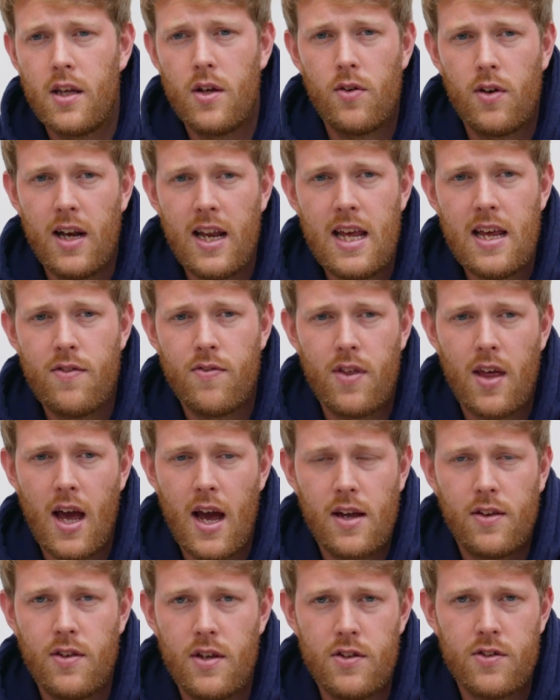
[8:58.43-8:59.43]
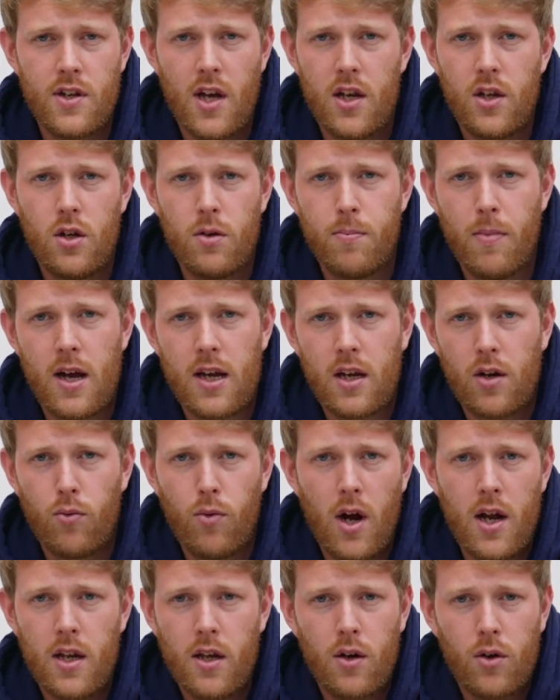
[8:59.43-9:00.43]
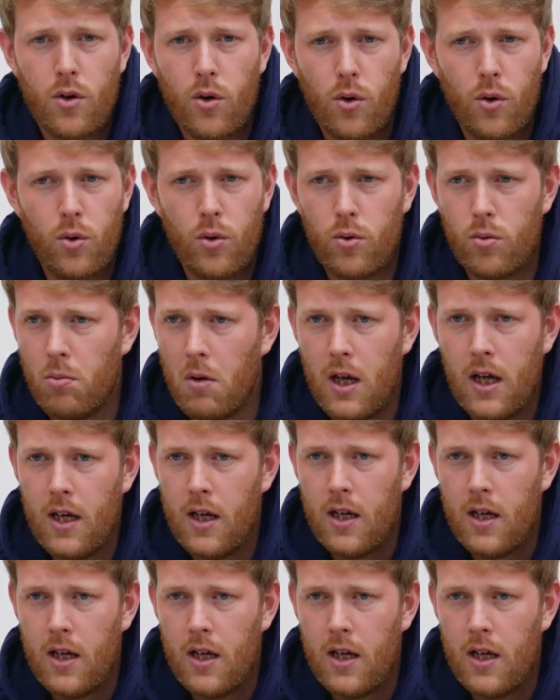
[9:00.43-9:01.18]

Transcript: you'd leave the ATZ, you'd make a radio call.